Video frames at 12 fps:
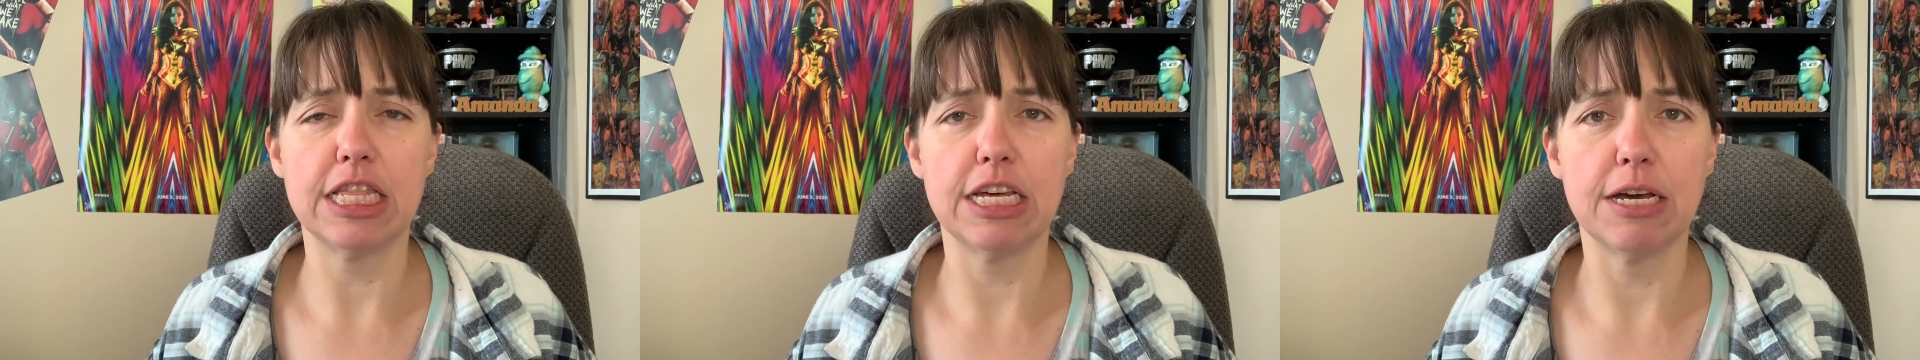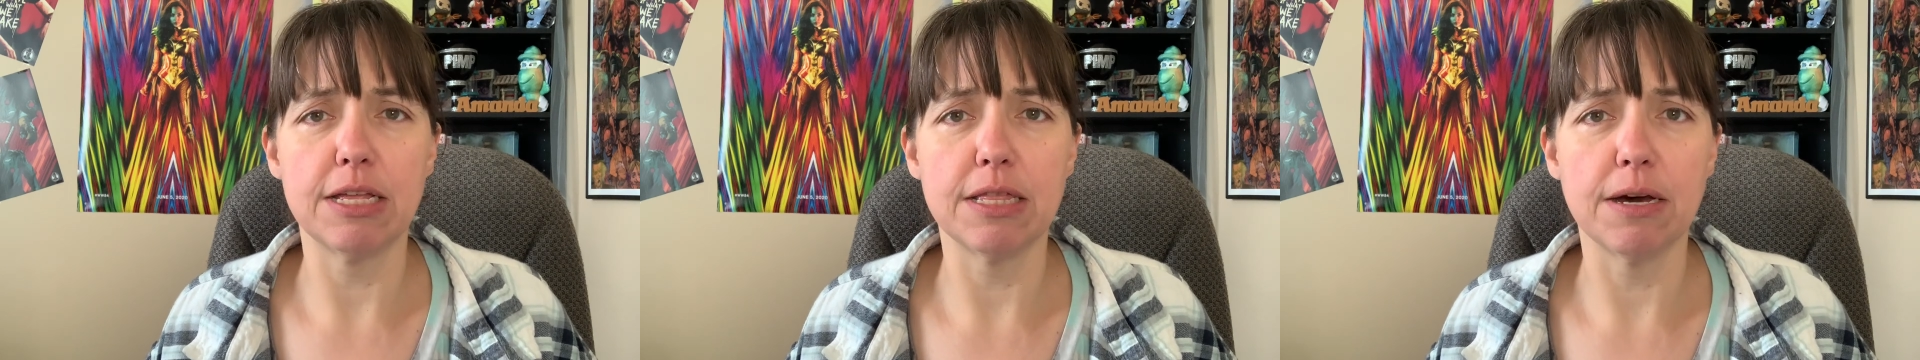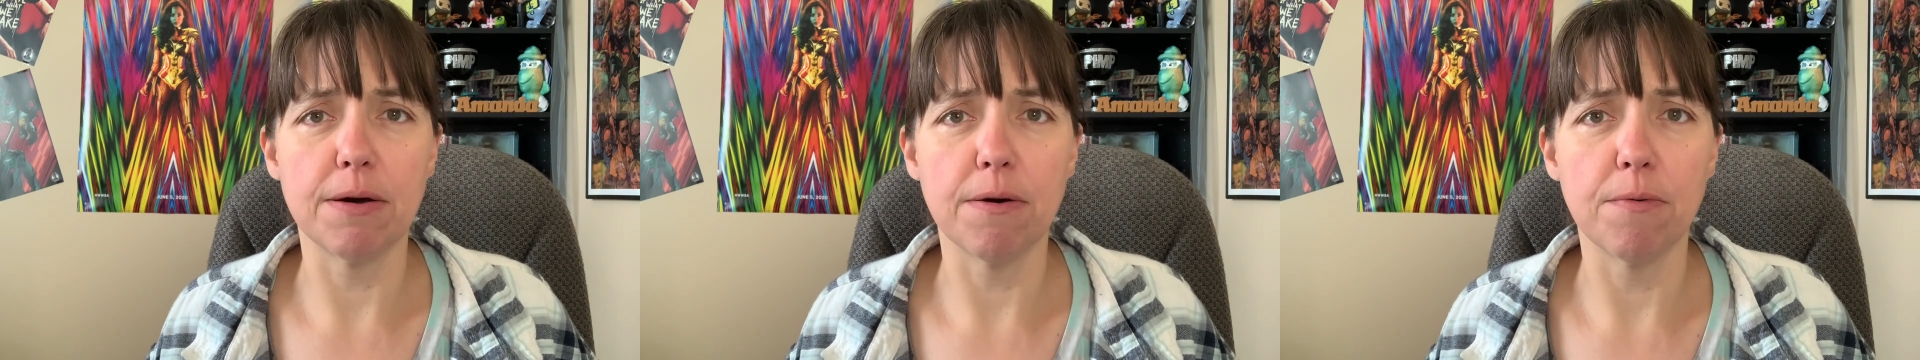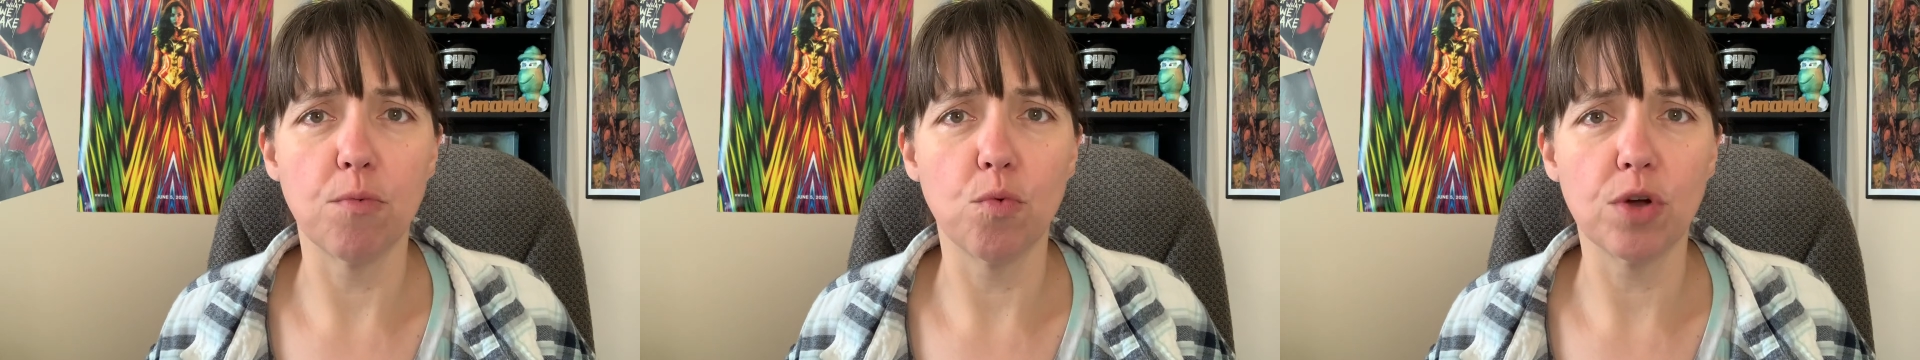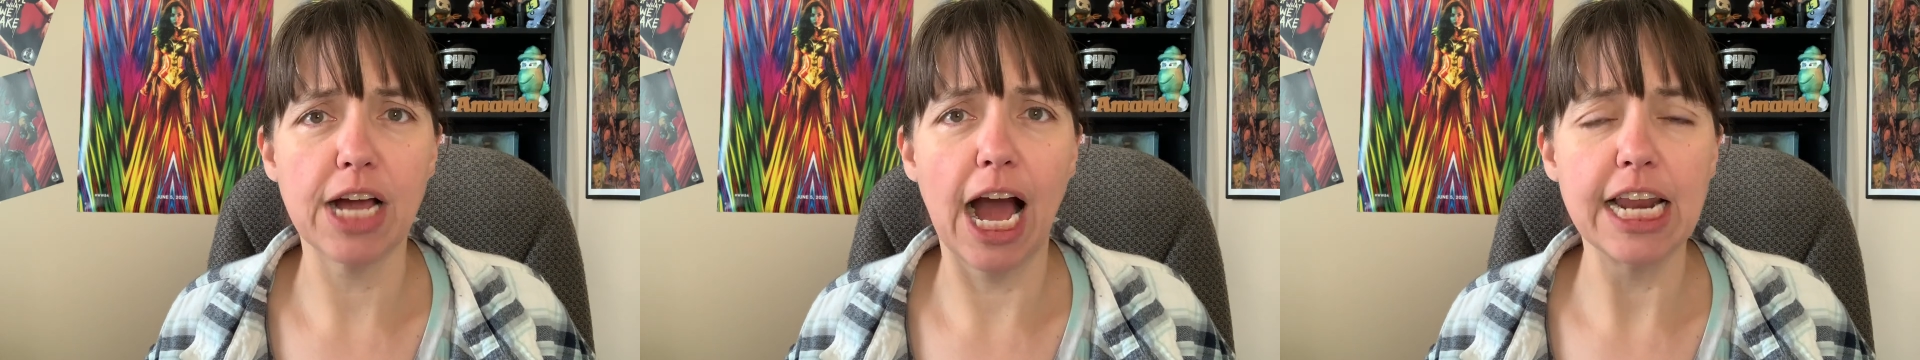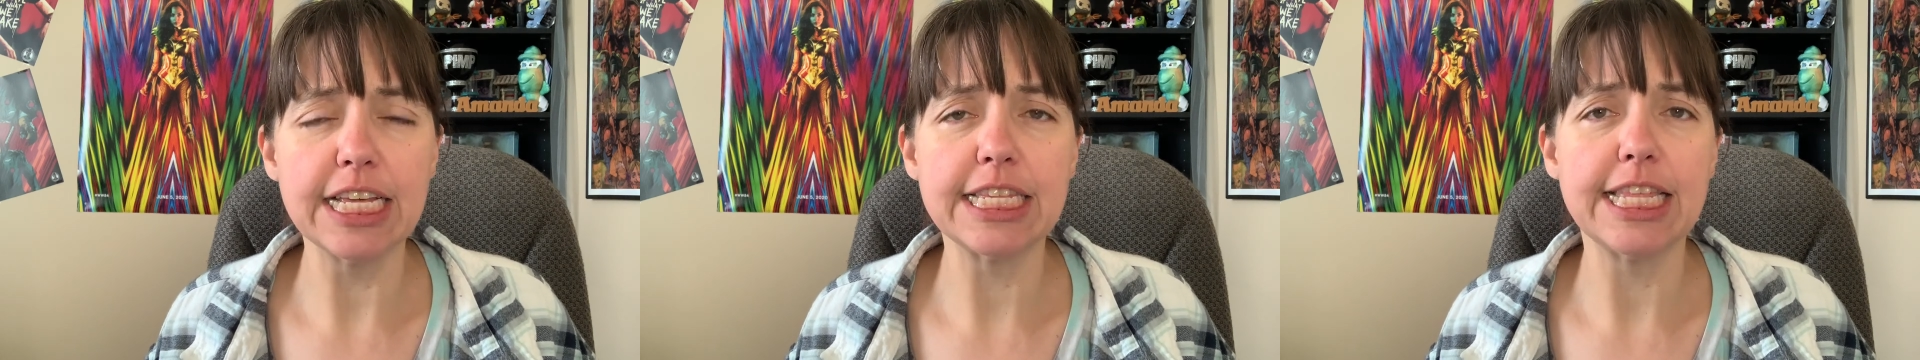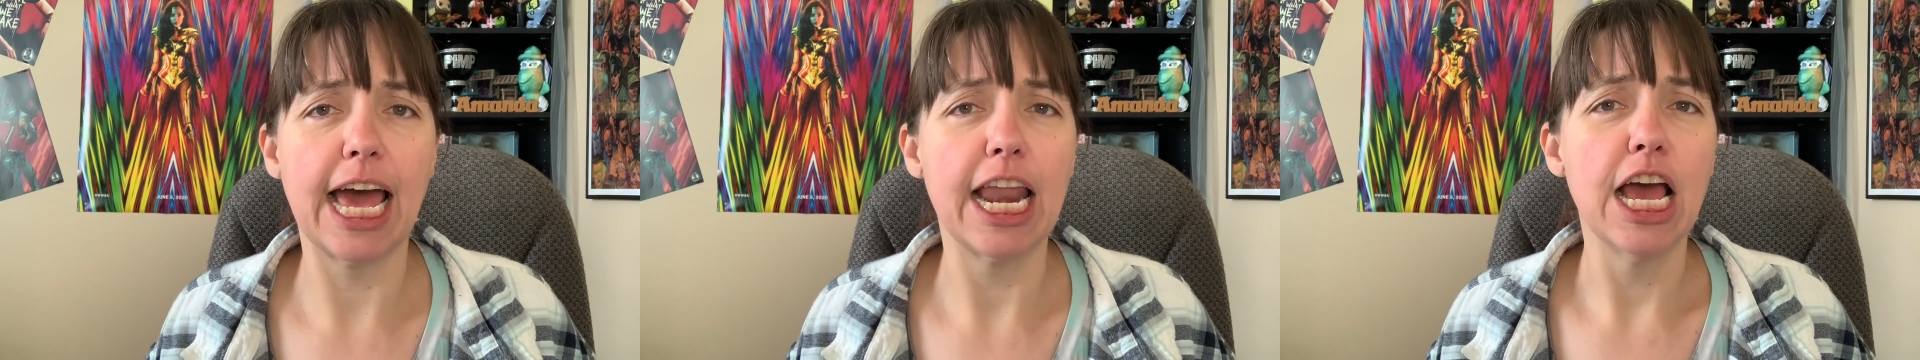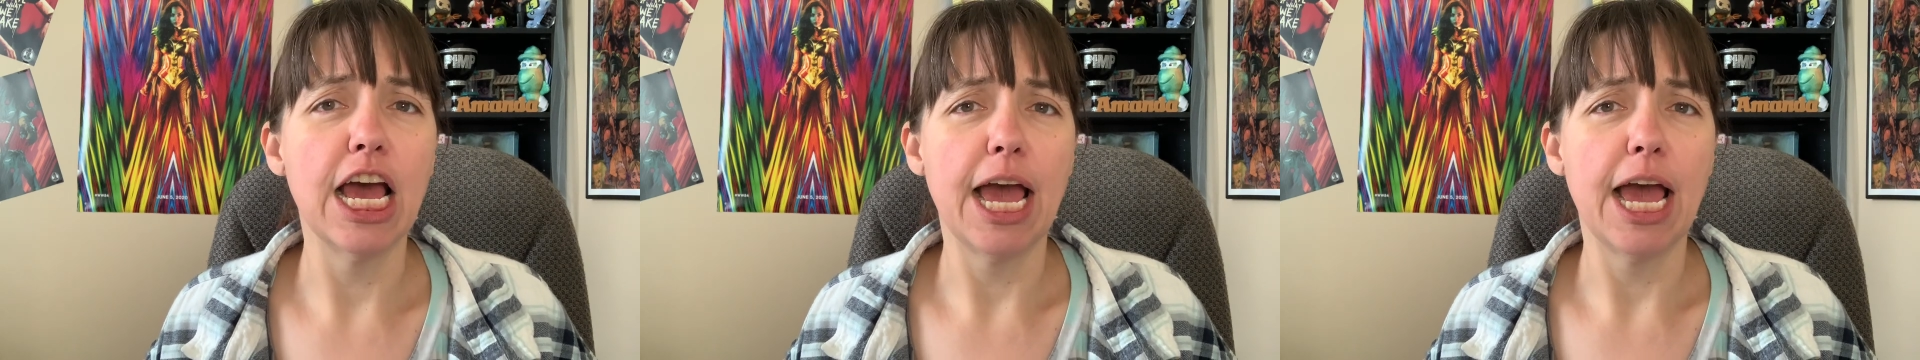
the the goddess that